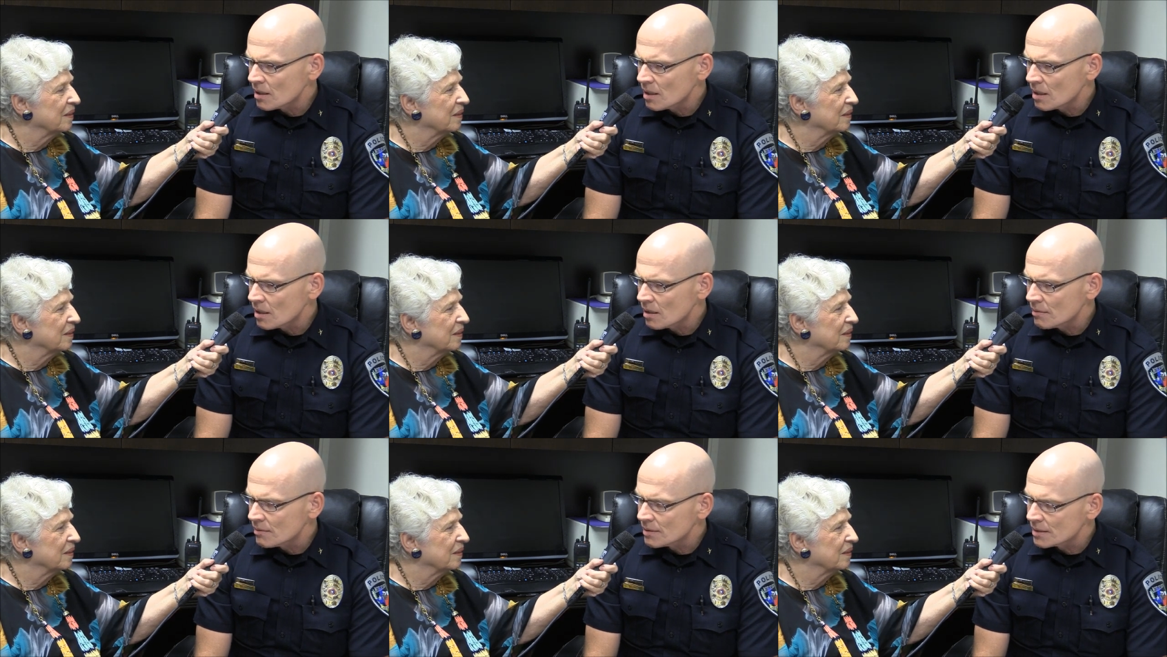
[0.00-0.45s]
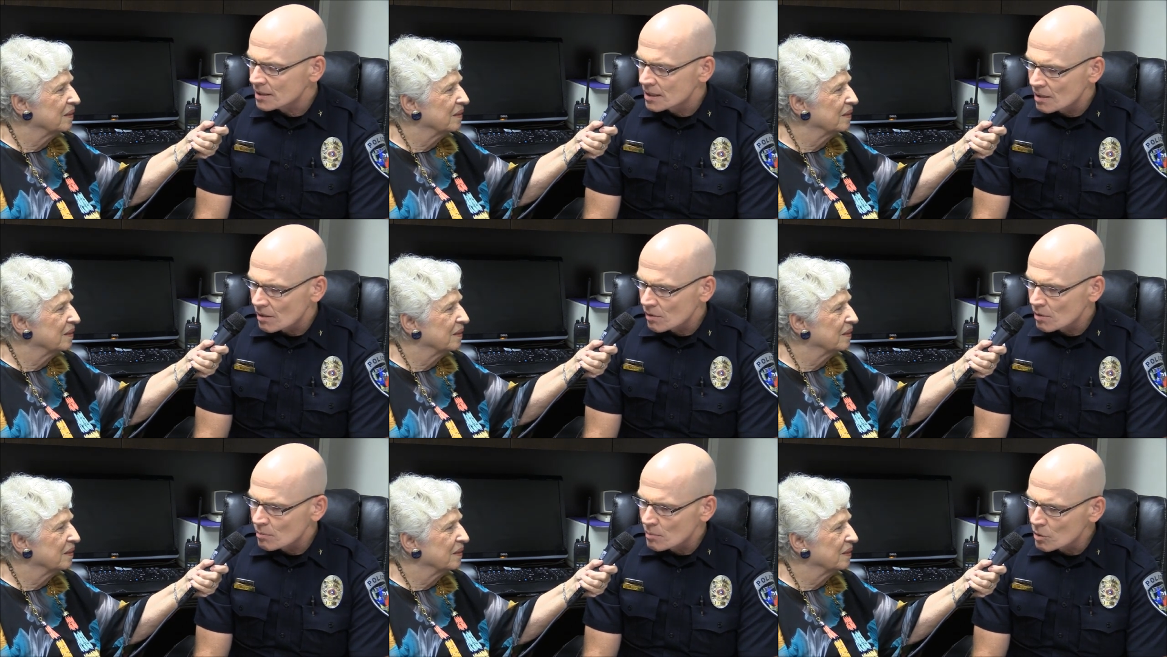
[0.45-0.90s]
Speaker 1: uh, you
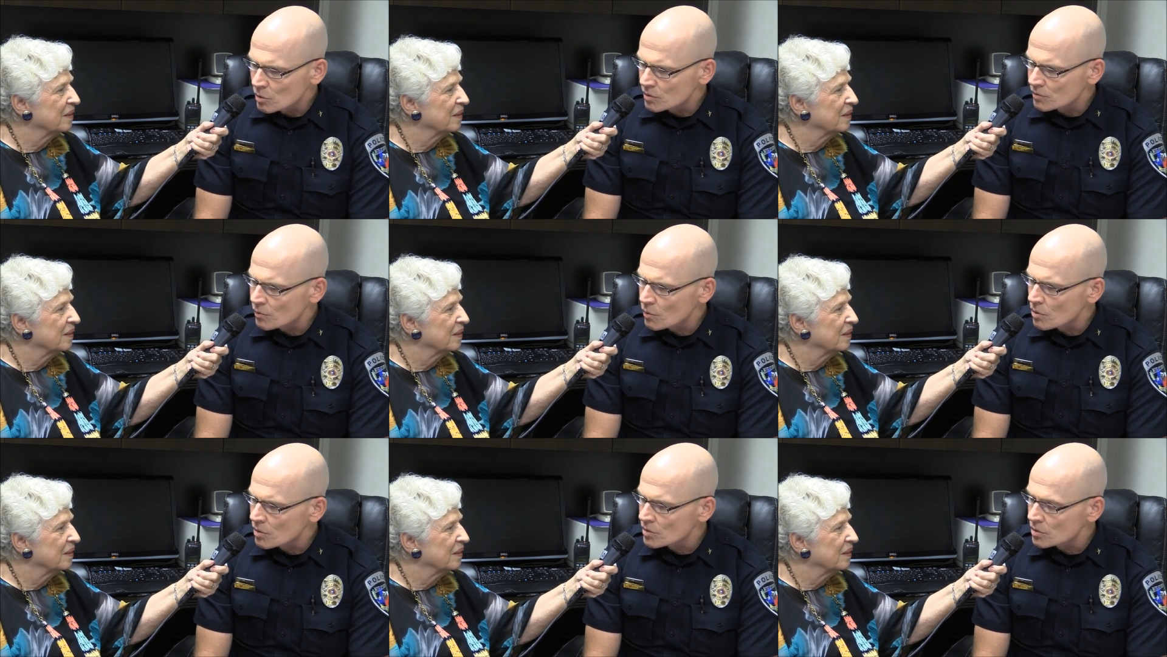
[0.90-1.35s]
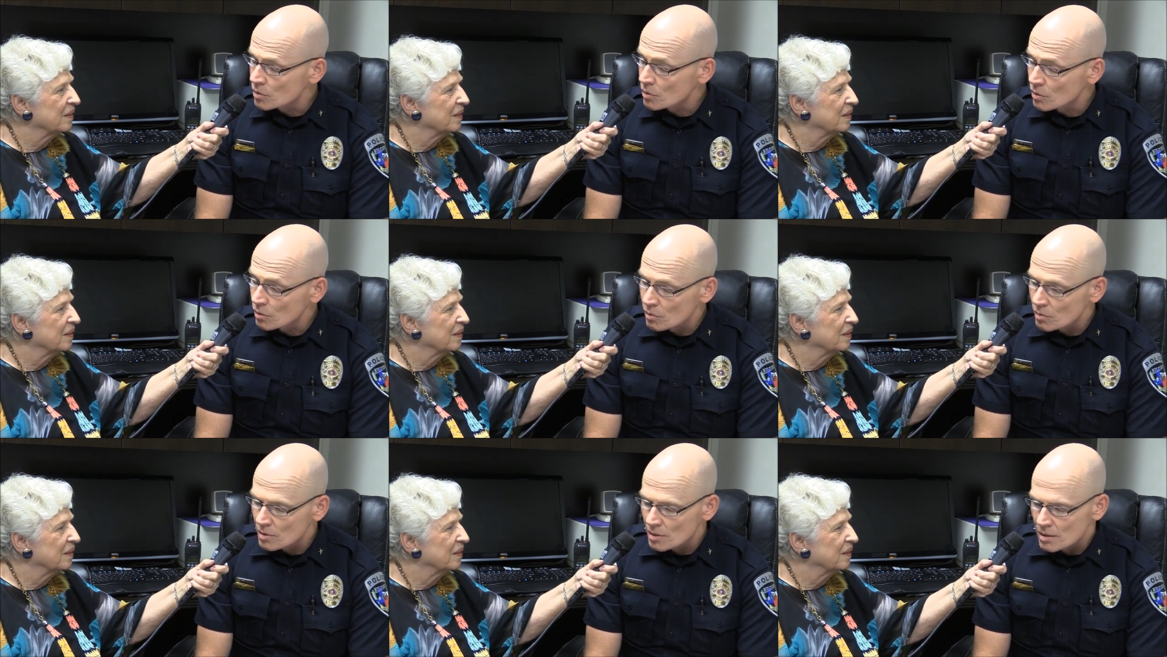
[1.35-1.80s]
know, the most forward to
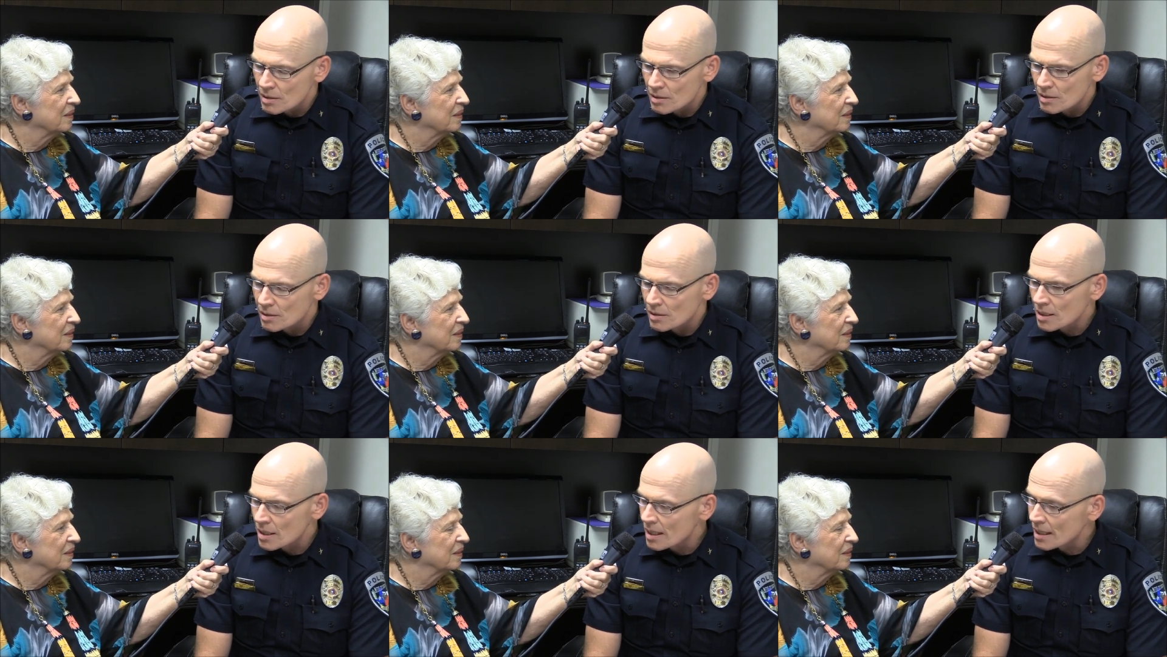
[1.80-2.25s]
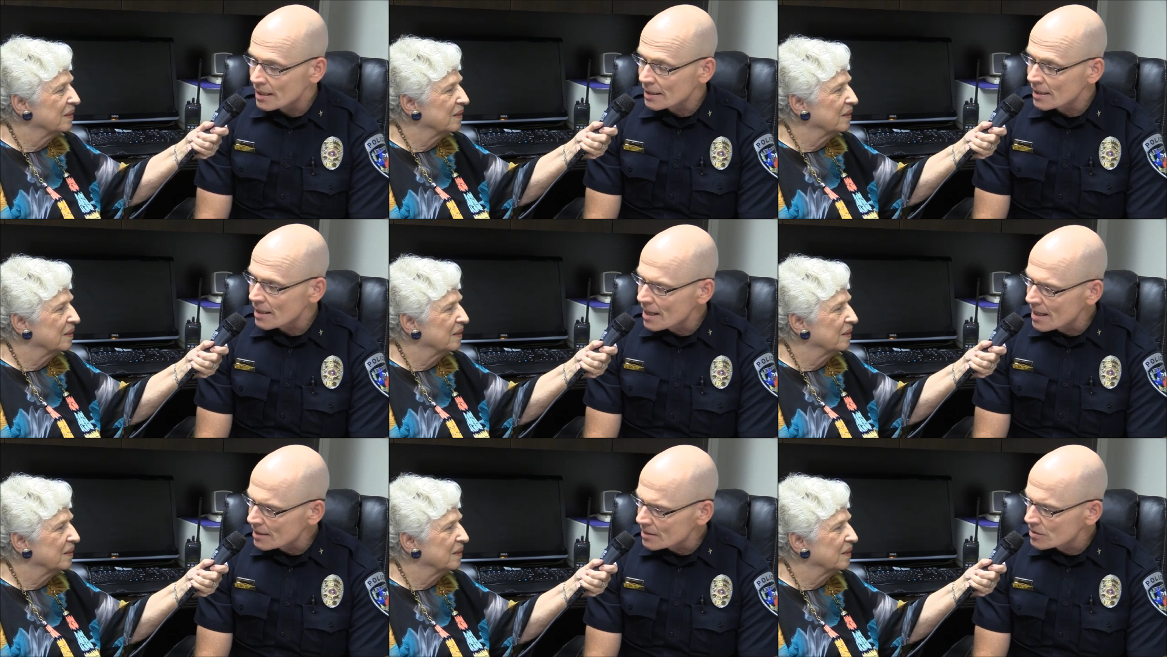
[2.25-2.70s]
or, or a
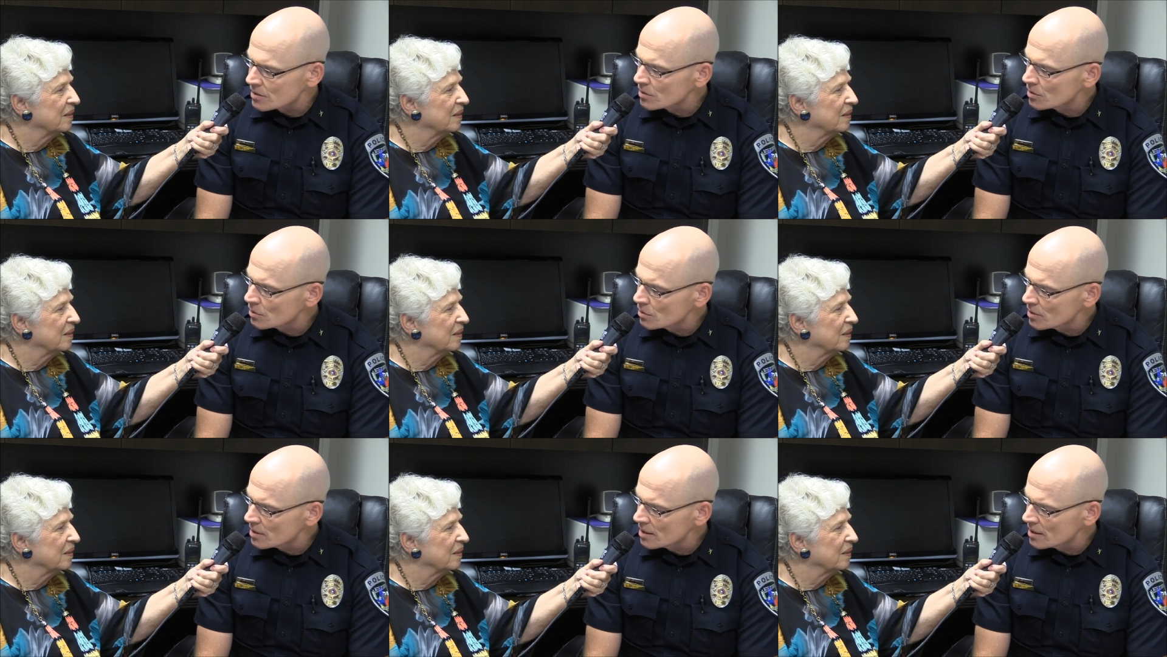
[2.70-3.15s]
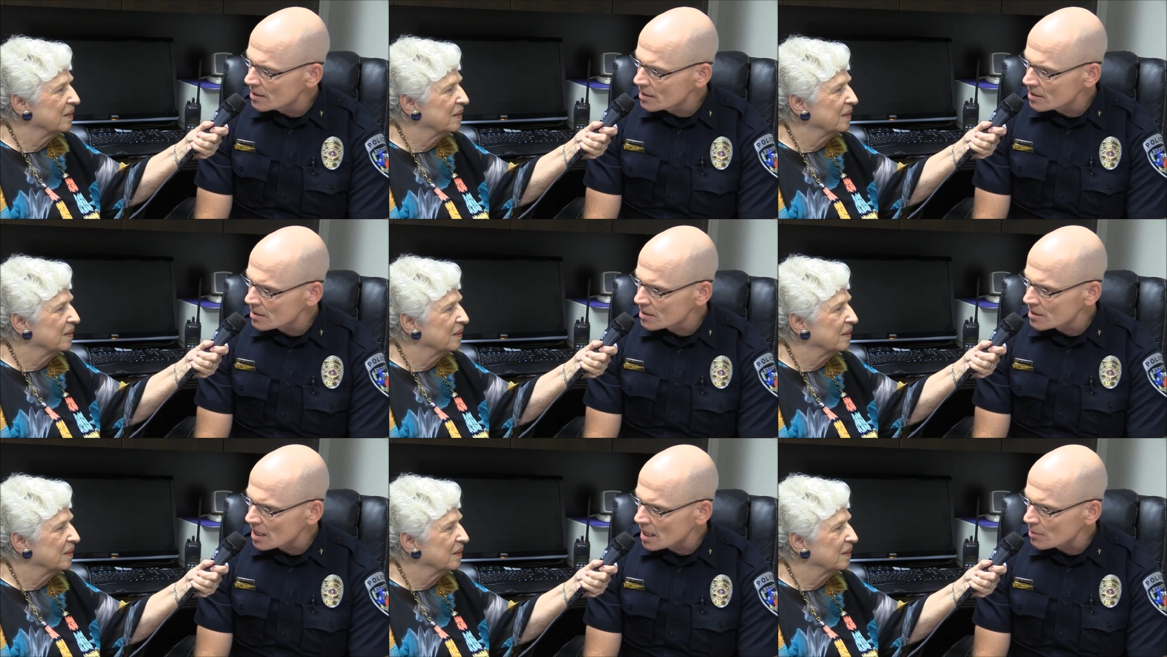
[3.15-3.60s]
lot to
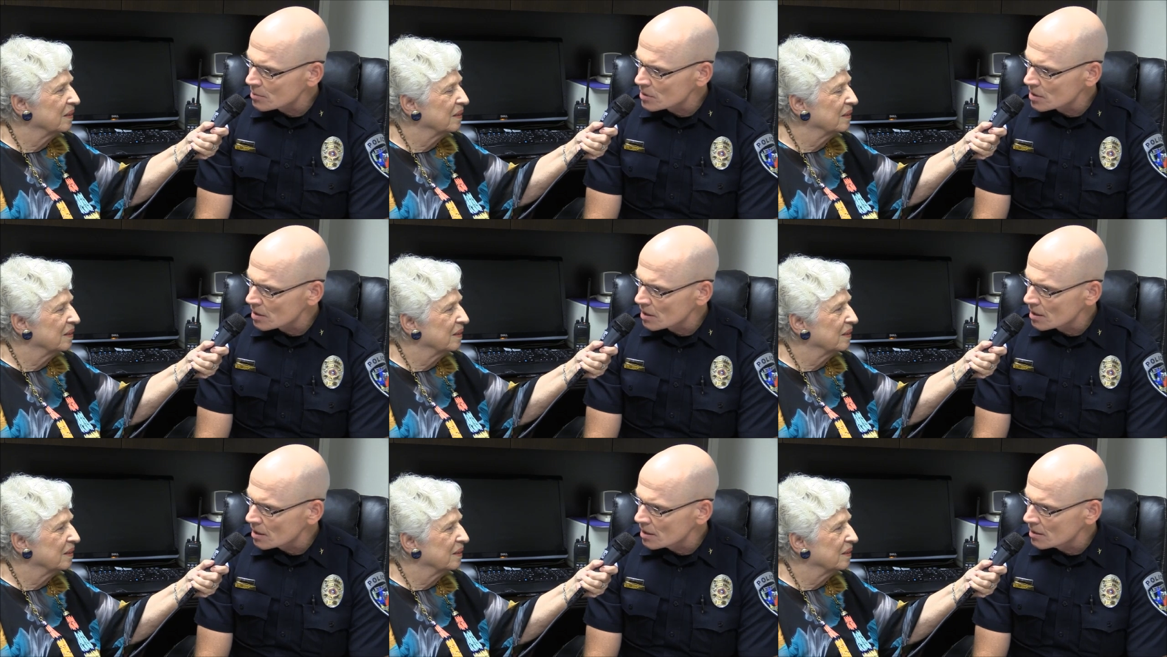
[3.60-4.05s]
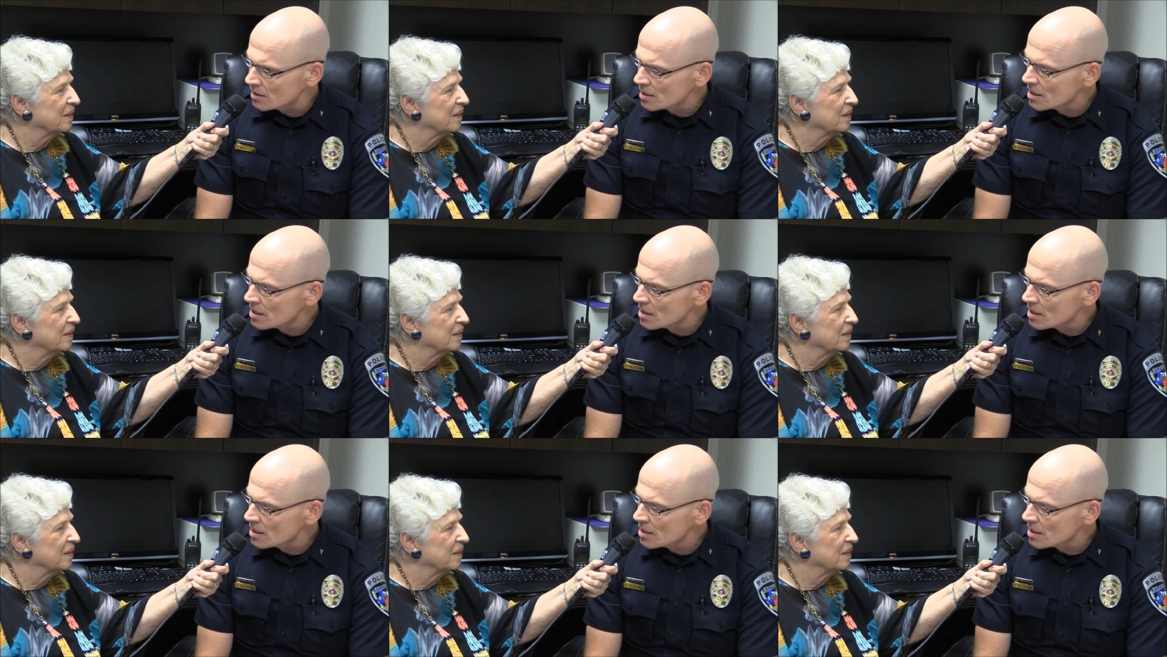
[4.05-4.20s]
is establishing